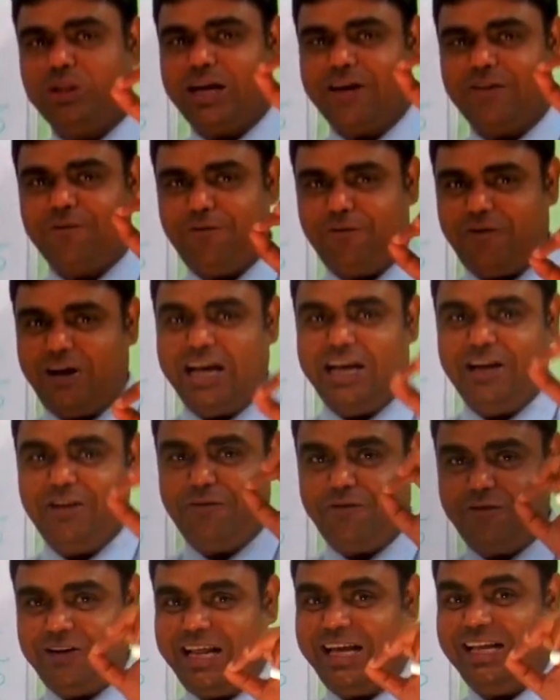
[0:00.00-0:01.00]
than
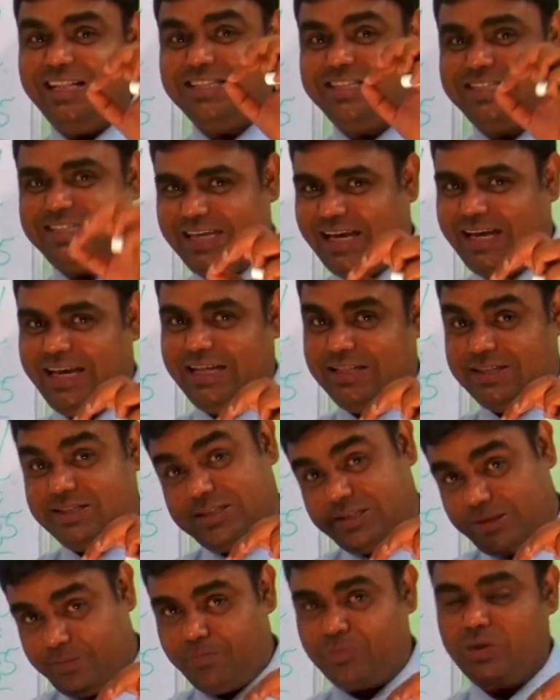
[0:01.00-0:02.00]
5-10
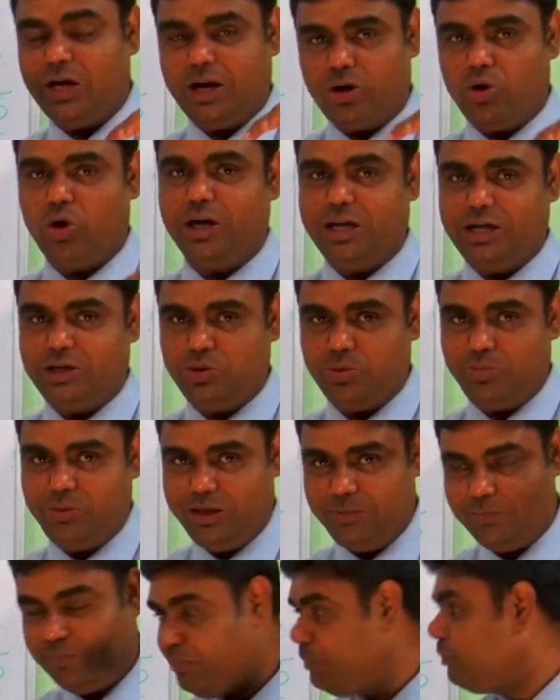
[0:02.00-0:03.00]
seconds, according to
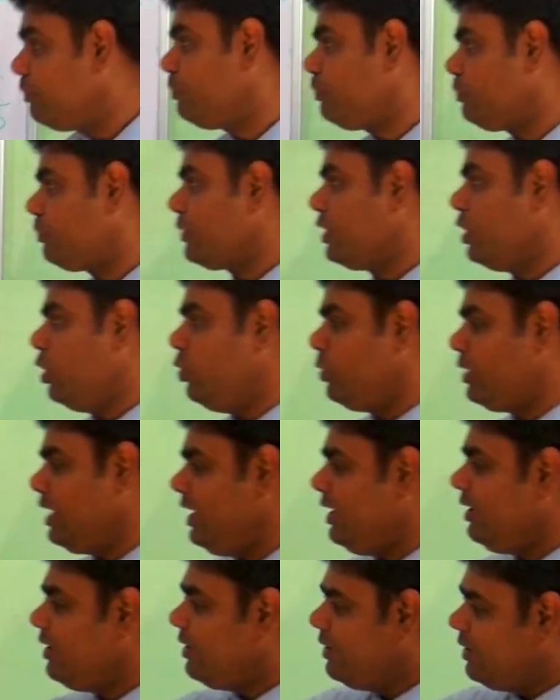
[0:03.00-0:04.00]
me.
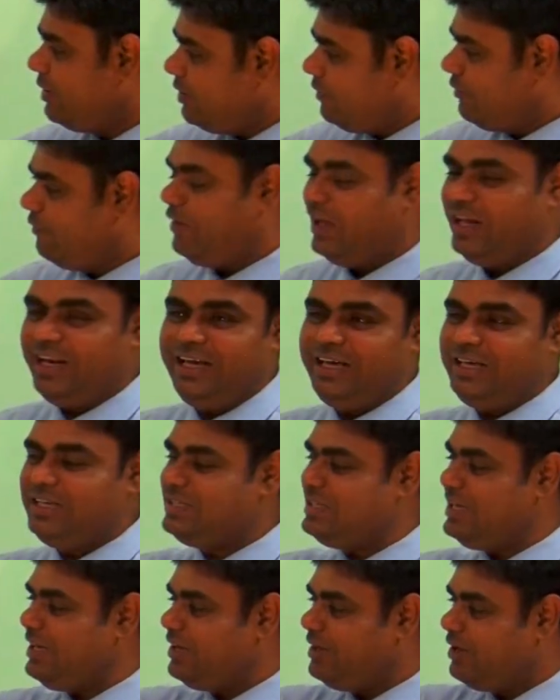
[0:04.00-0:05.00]
Okay? Very
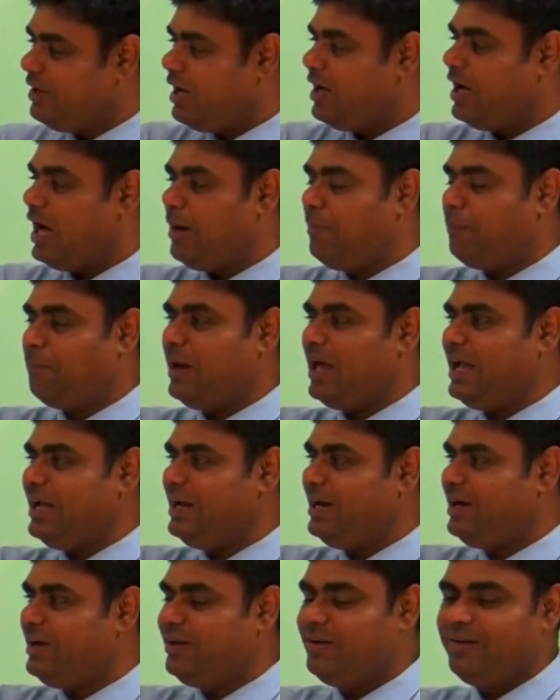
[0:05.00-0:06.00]
easy. Apply
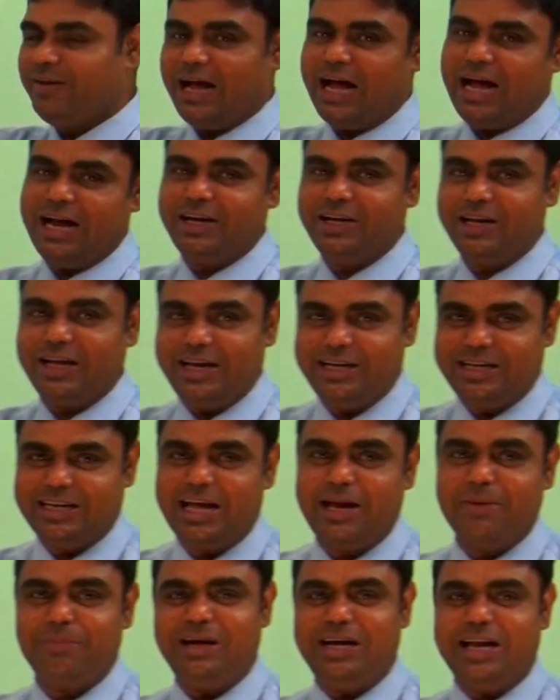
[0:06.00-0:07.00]
it and it
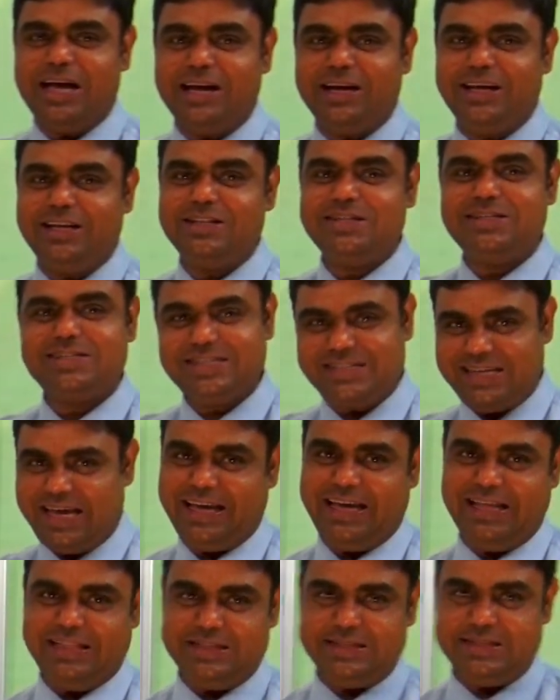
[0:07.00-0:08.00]
can be done in
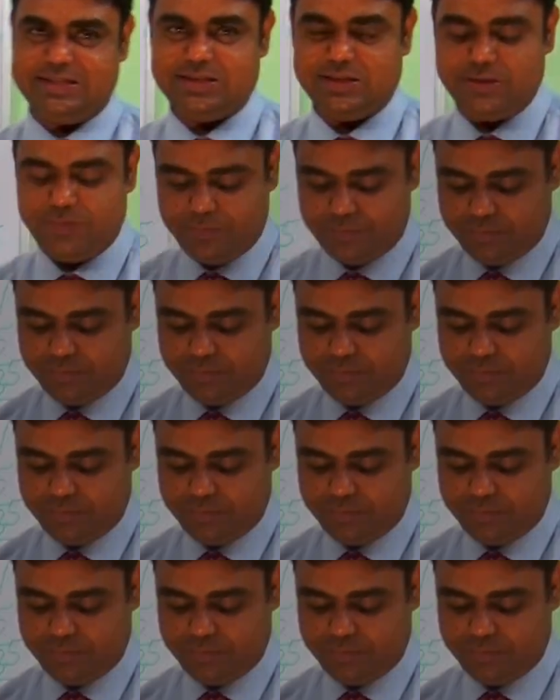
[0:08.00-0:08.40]
seconds.